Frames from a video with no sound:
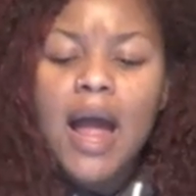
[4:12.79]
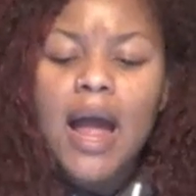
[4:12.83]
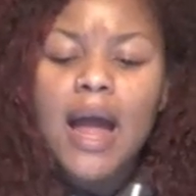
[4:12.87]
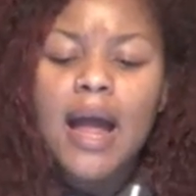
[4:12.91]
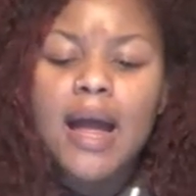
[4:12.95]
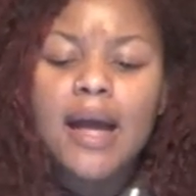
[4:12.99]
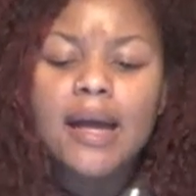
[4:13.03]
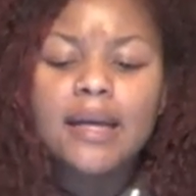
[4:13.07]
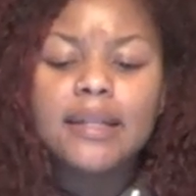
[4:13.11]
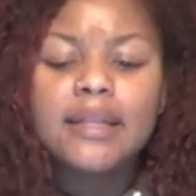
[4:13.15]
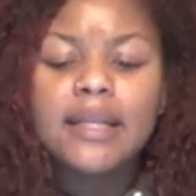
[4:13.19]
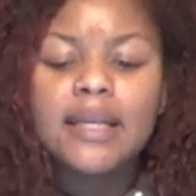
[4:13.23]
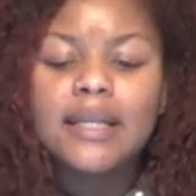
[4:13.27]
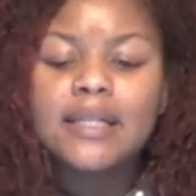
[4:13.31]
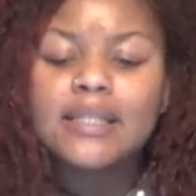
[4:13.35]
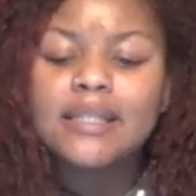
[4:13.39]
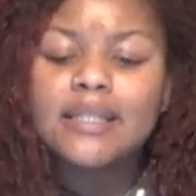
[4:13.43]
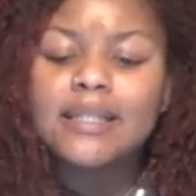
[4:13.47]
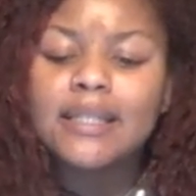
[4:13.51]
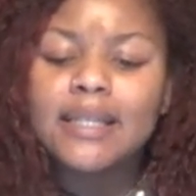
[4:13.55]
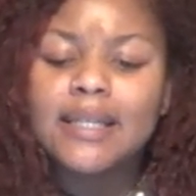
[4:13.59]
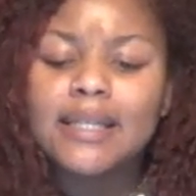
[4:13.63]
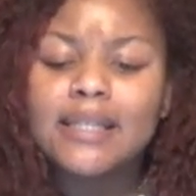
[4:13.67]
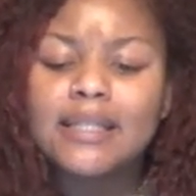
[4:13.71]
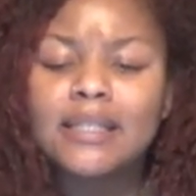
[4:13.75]
And then
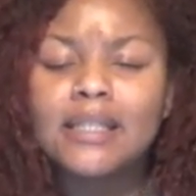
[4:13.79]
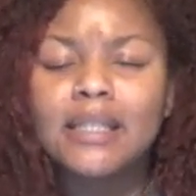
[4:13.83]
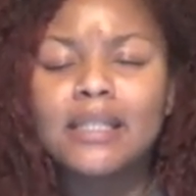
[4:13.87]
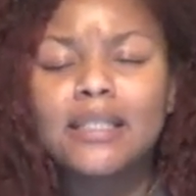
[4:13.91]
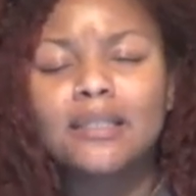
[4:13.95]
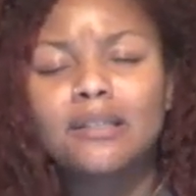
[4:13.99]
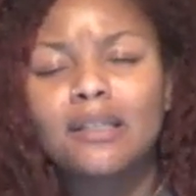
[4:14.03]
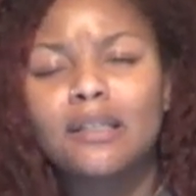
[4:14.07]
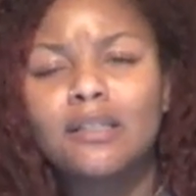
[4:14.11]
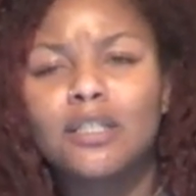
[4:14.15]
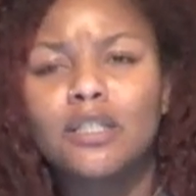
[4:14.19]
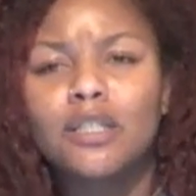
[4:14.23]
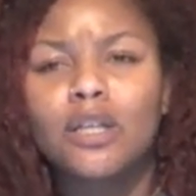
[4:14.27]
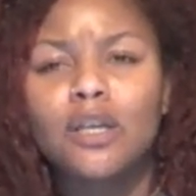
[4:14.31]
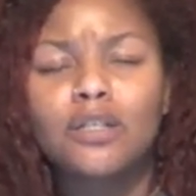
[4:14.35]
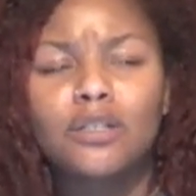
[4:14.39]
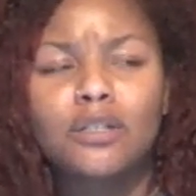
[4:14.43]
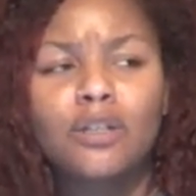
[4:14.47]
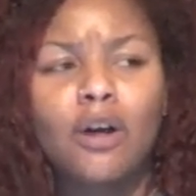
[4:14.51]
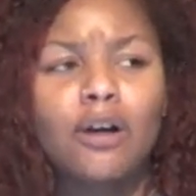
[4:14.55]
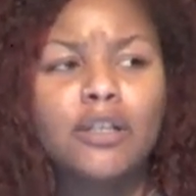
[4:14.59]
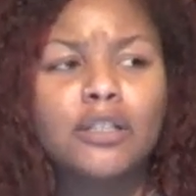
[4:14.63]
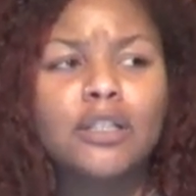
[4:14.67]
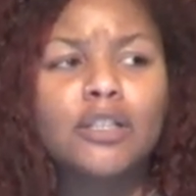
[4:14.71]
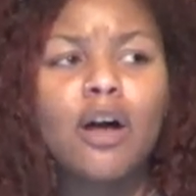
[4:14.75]
C's sister
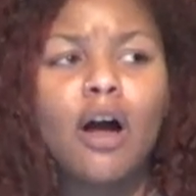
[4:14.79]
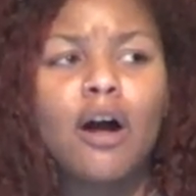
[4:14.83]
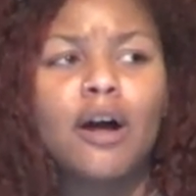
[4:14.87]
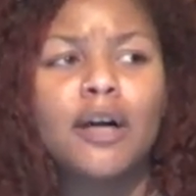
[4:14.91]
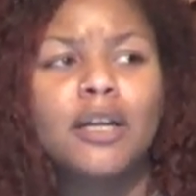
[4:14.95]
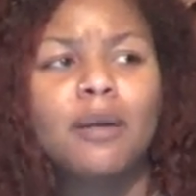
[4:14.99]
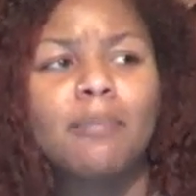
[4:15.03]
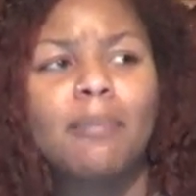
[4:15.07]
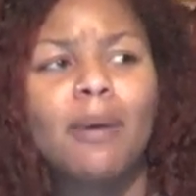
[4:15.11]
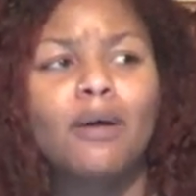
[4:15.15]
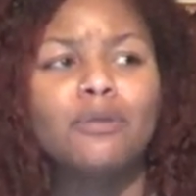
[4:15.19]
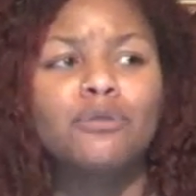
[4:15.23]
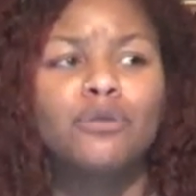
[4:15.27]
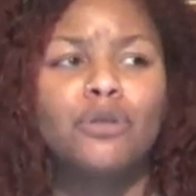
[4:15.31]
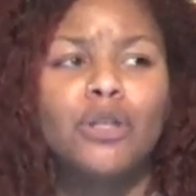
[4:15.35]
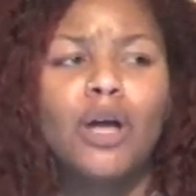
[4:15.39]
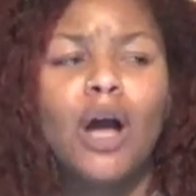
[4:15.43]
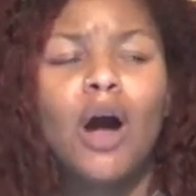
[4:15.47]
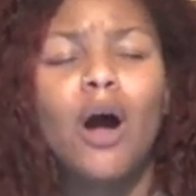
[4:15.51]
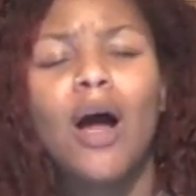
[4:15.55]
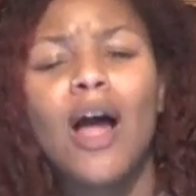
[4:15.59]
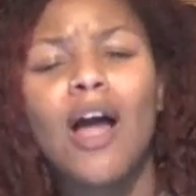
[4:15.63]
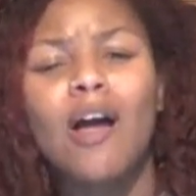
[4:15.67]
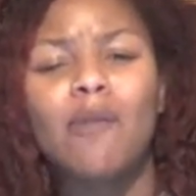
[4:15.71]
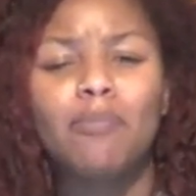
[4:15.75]
start talking about, do y'all
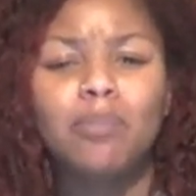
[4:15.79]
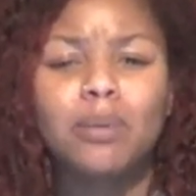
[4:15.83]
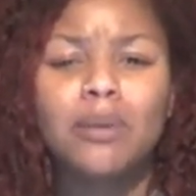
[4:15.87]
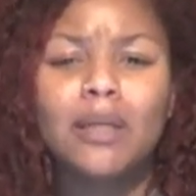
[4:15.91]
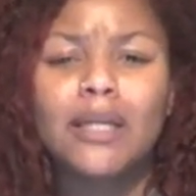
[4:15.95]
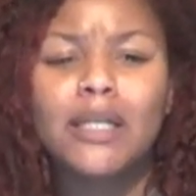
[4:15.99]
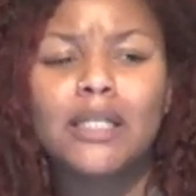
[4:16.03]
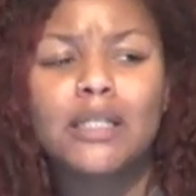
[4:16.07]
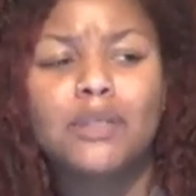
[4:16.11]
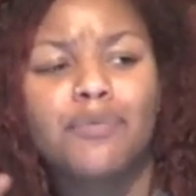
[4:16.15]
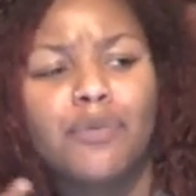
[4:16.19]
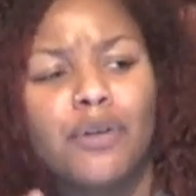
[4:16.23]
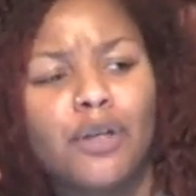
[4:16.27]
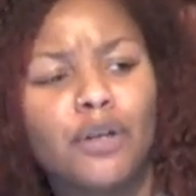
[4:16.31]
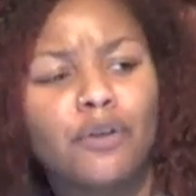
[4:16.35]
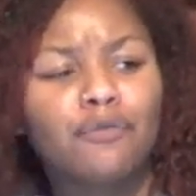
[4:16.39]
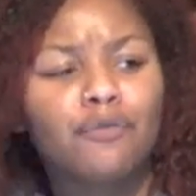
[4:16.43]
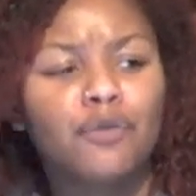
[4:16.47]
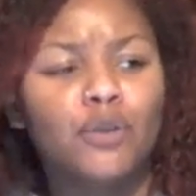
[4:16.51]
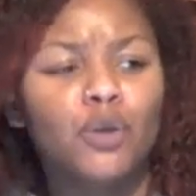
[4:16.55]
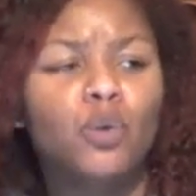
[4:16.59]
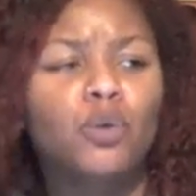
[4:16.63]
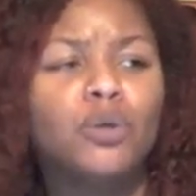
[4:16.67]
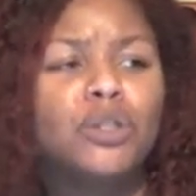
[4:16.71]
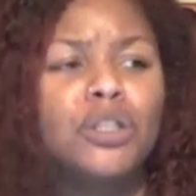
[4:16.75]
have plans for the
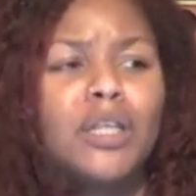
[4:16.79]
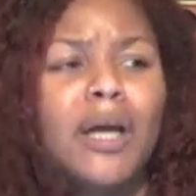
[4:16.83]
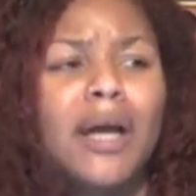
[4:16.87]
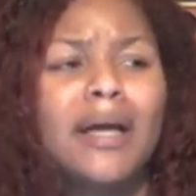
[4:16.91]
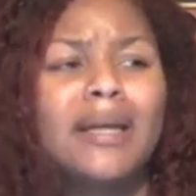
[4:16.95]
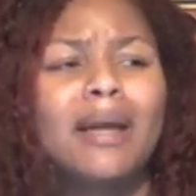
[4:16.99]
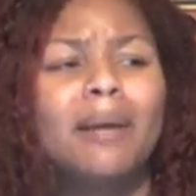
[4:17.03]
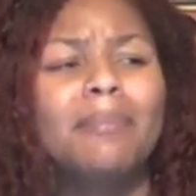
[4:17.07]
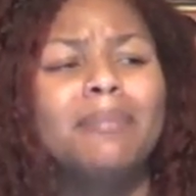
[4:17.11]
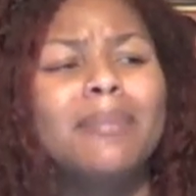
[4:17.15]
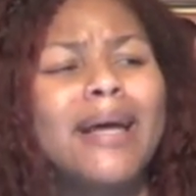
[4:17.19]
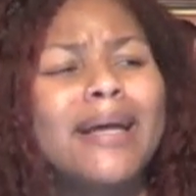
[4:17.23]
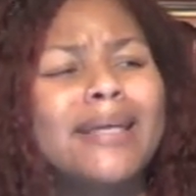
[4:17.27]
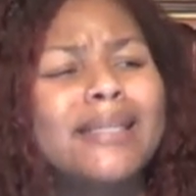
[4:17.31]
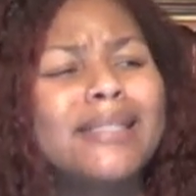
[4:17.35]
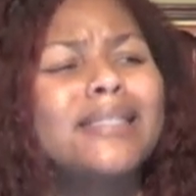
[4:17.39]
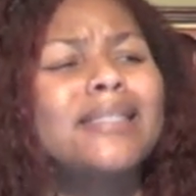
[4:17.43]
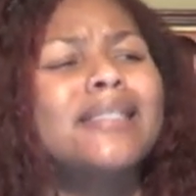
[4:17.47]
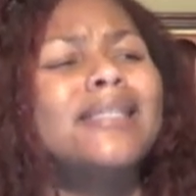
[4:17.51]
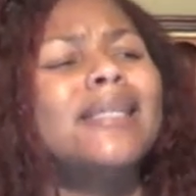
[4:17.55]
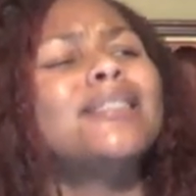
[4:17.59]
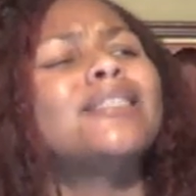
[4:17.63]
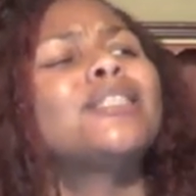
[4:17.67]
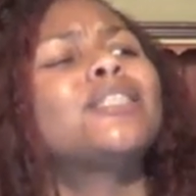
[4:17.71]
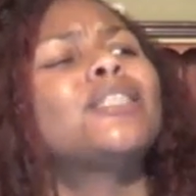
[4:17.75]
future? And I'm like,
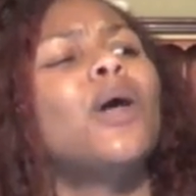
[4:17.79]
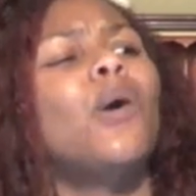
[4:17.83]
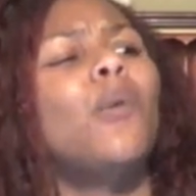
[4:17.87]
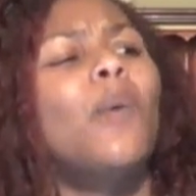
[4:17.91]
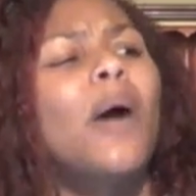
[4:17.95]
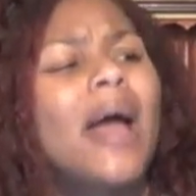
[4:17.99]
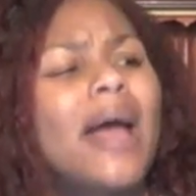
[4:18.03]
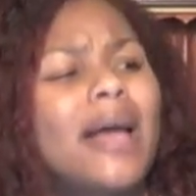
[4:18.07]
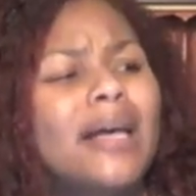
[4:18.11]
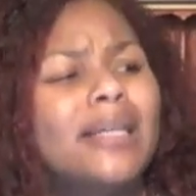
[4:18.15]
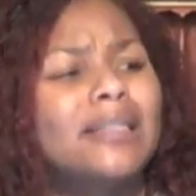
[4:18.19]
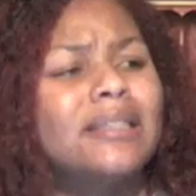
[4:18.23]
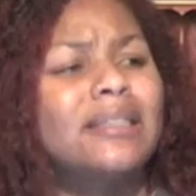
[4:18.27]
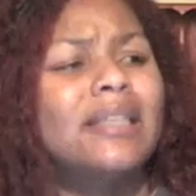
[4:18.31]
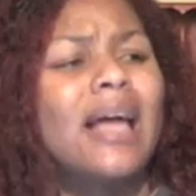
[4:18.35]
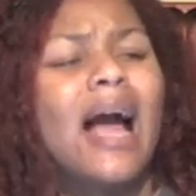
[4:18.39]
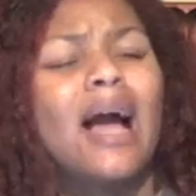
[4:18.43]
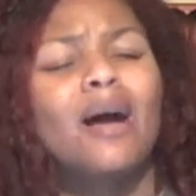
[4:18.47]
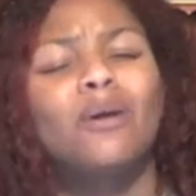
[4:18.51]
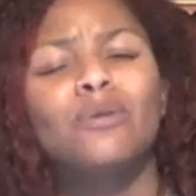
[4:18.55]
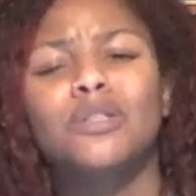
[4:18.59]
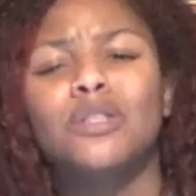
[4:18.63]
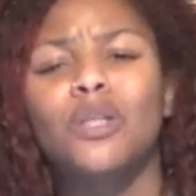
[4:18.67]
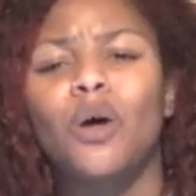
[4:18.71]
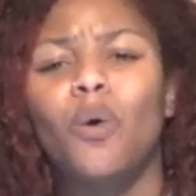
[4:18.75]
sit your ass
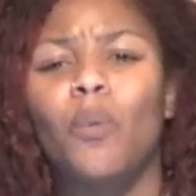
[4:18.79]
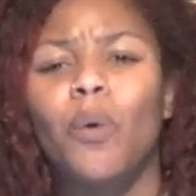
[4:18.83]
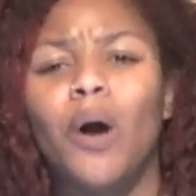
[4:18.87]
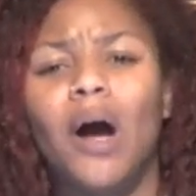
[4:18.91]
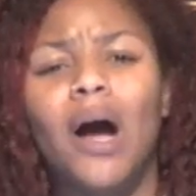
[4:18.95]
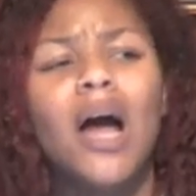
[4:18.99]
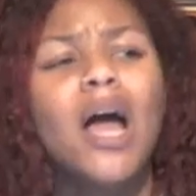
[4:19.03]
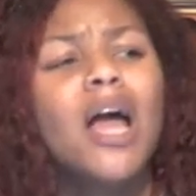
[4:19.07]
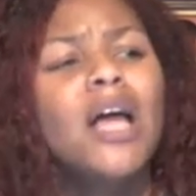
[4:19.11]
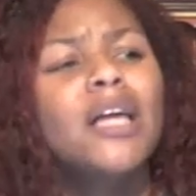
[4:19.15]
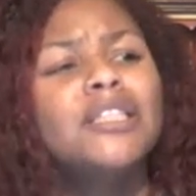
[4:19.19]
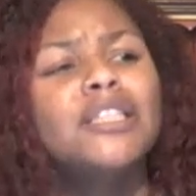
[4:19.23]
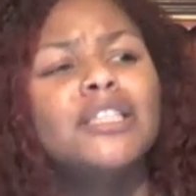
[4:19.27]
down somewhere.